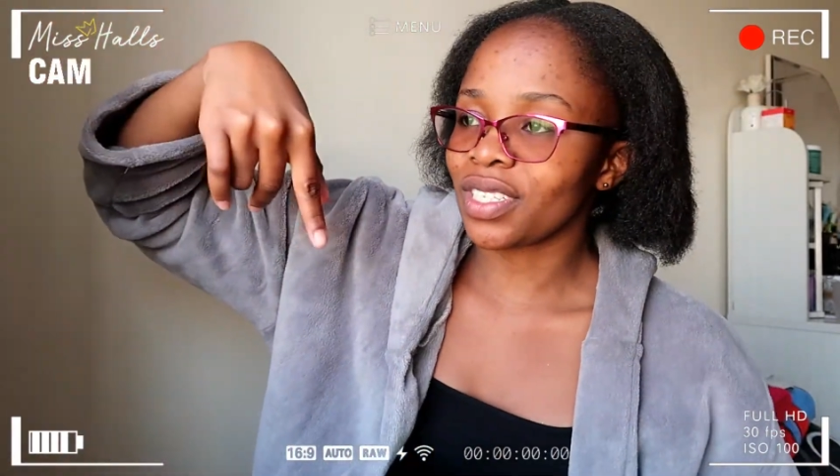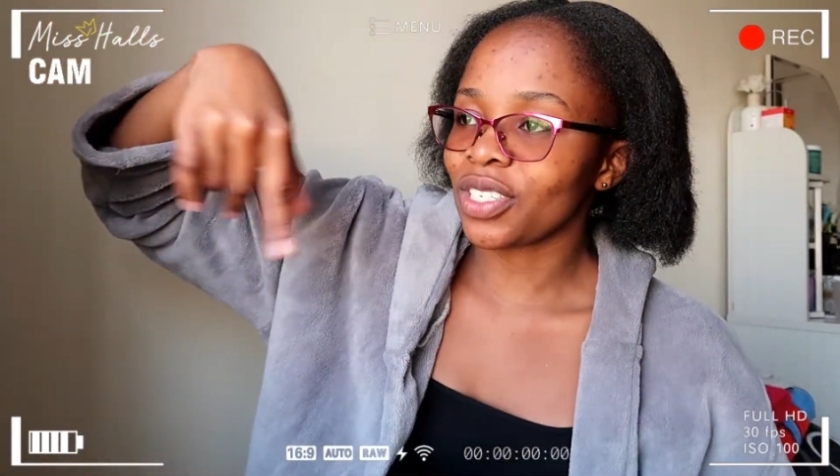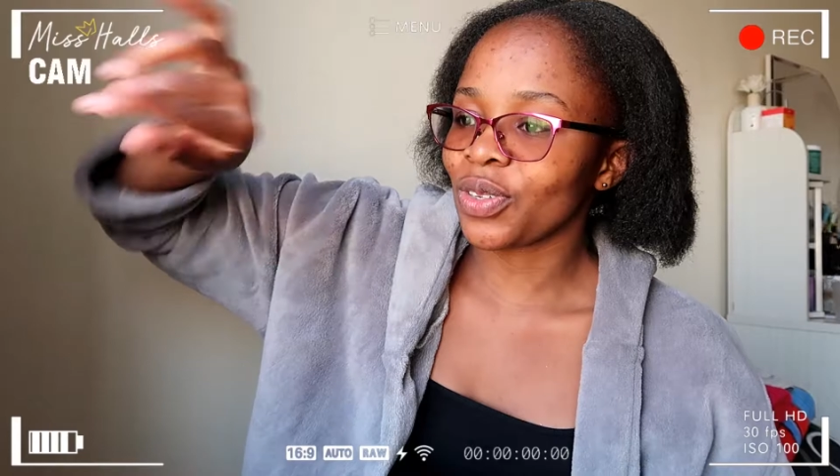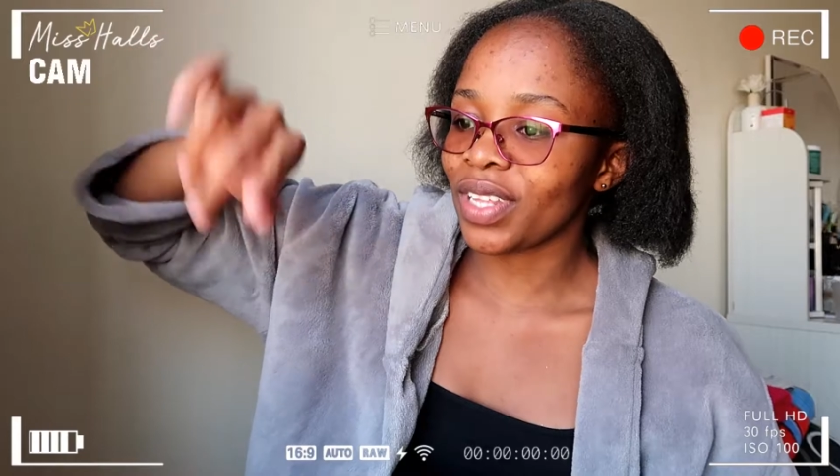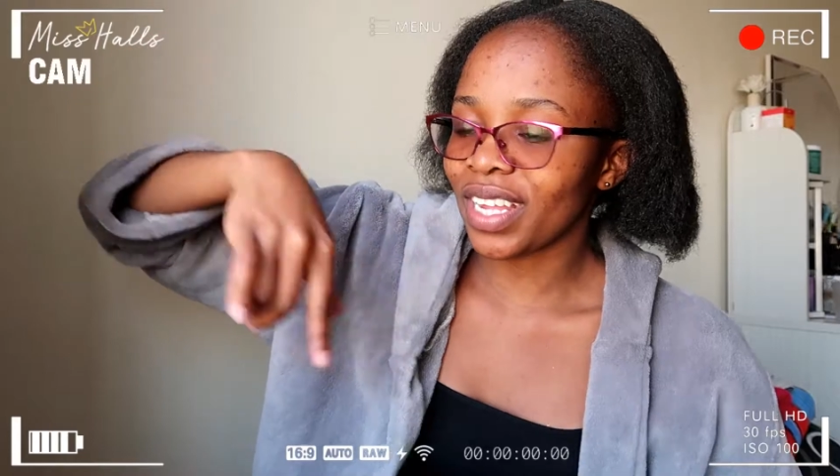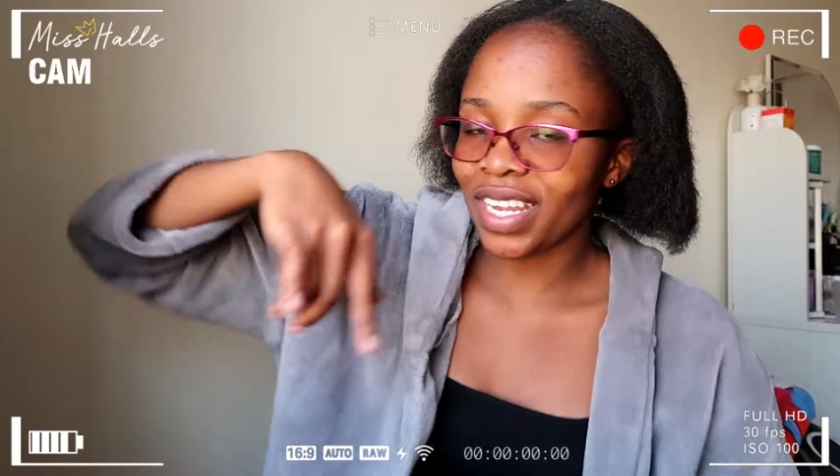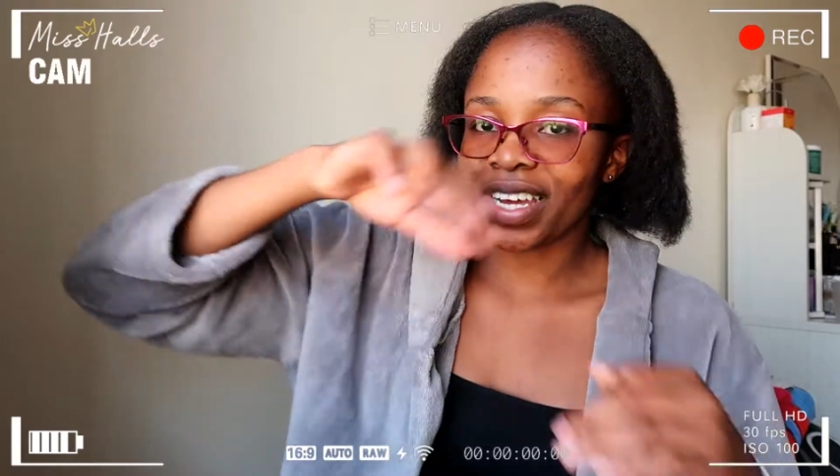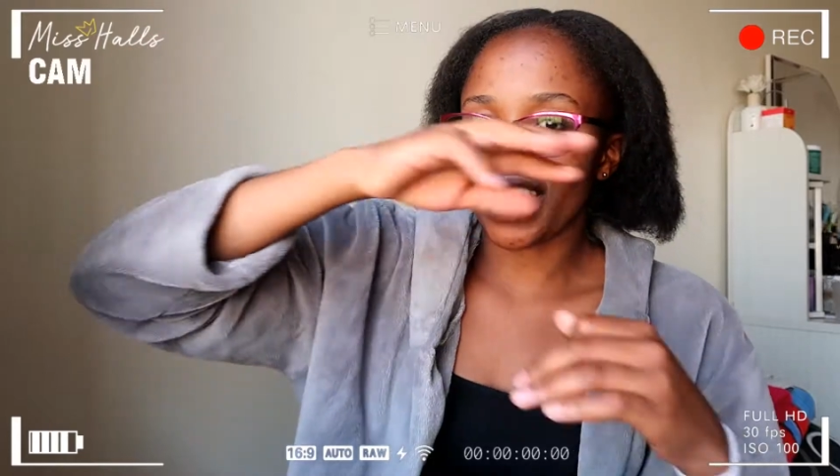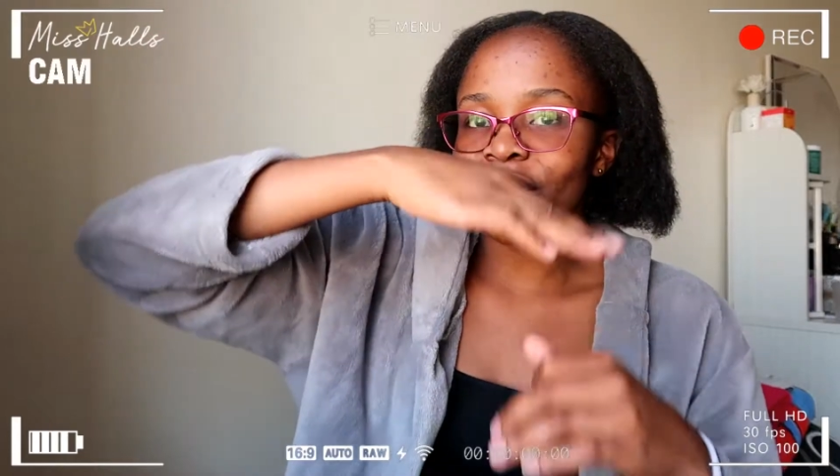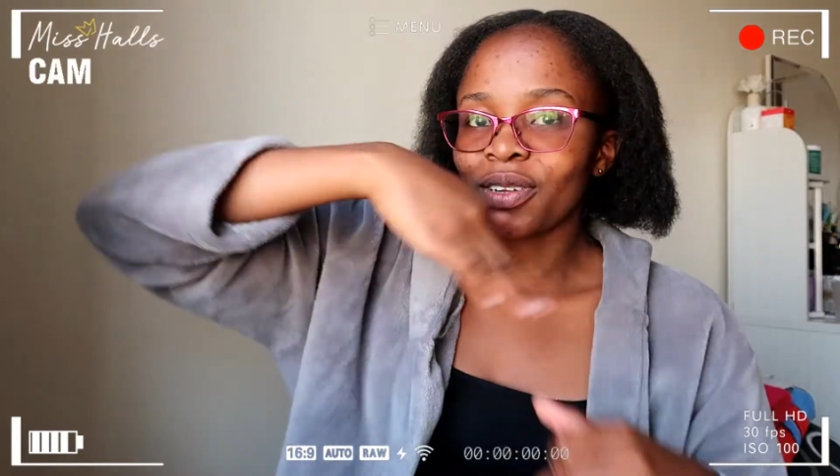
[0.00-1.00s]
So they are
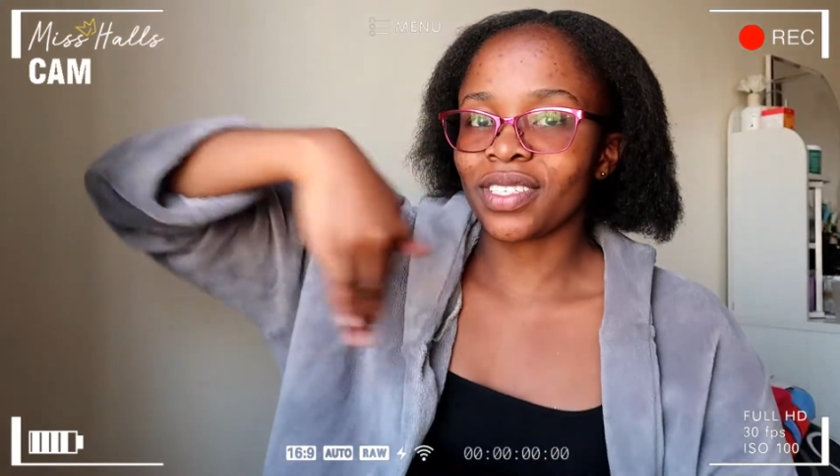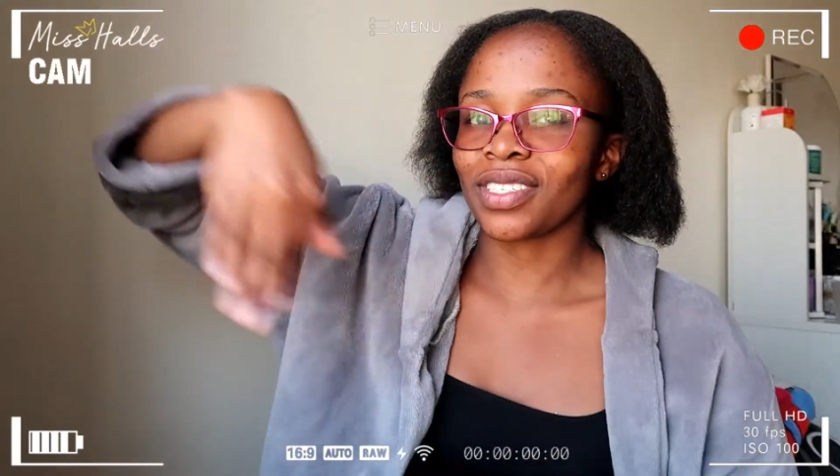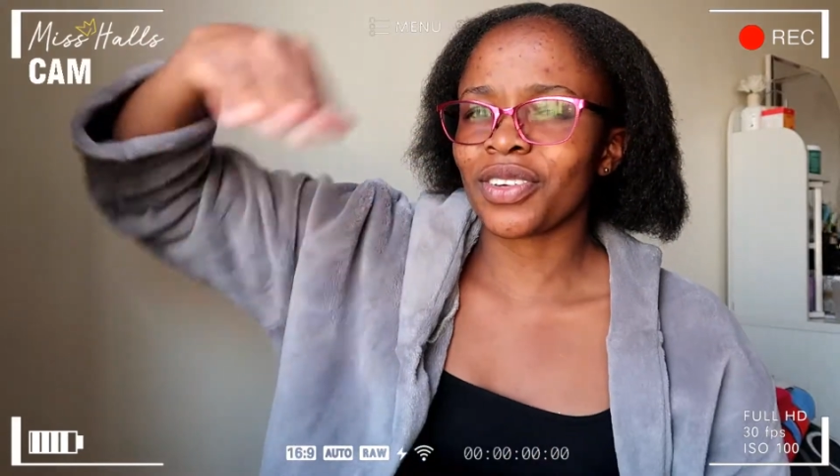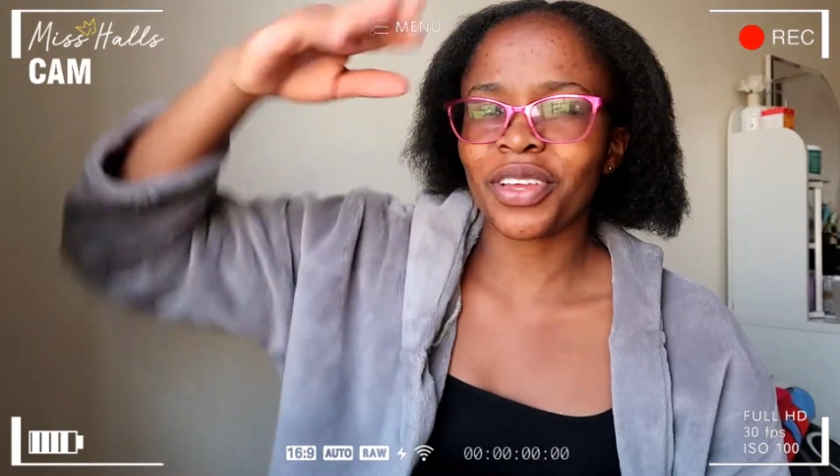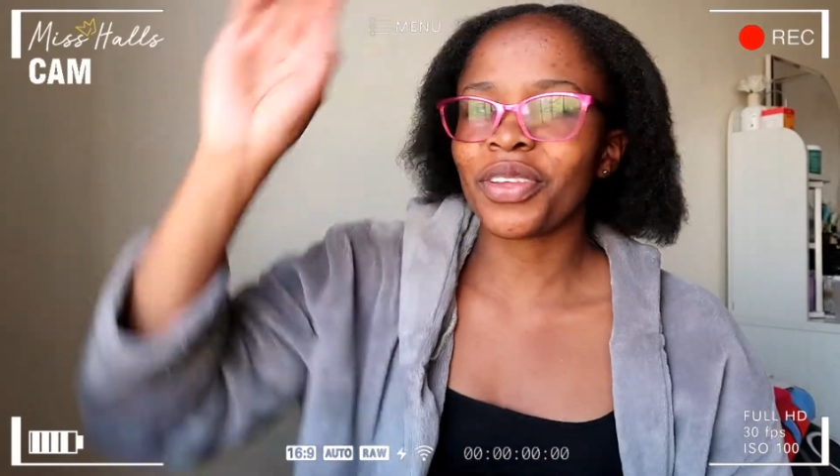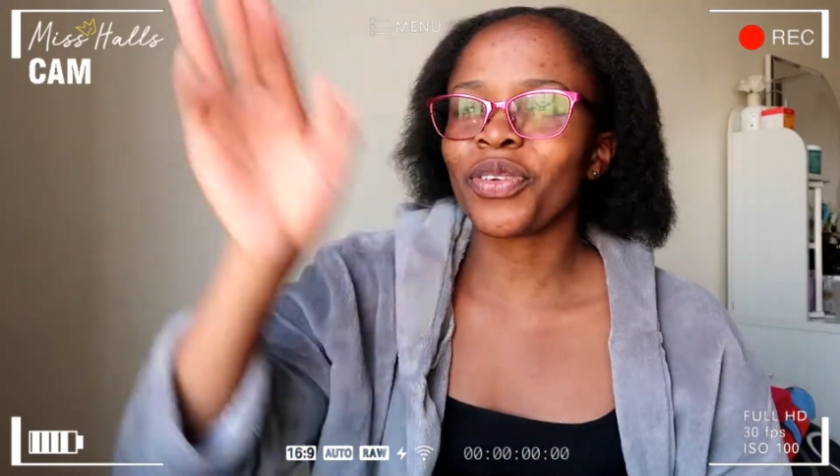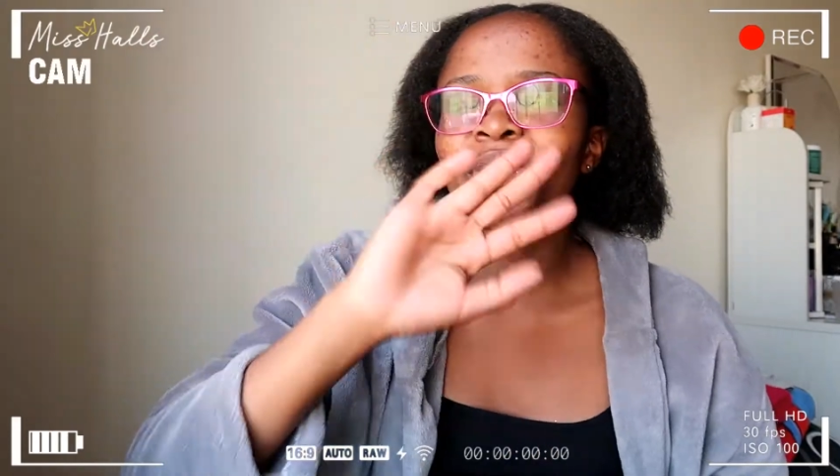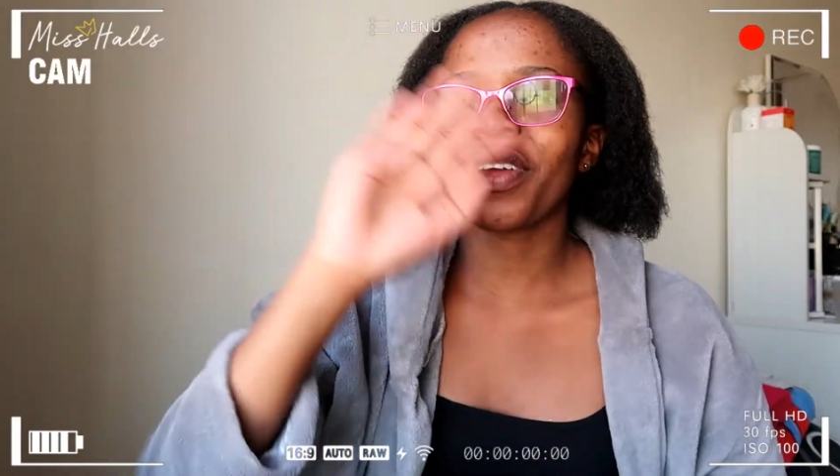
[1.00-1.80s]
like houses. Okay, you,